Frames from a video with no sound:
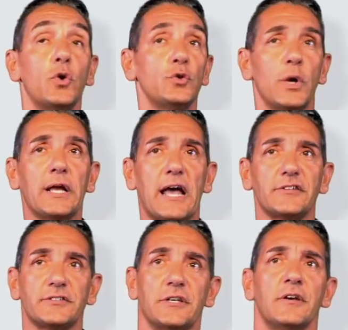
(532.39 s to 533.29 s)
divided
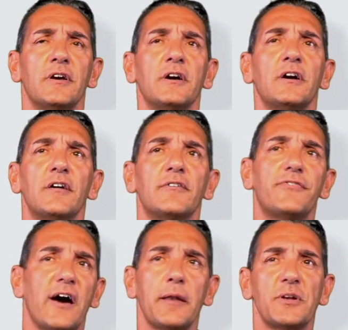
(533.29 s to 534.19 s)
into two
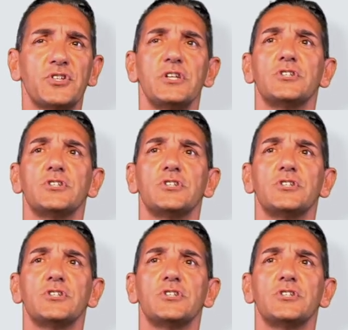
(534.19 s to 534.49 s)
categories: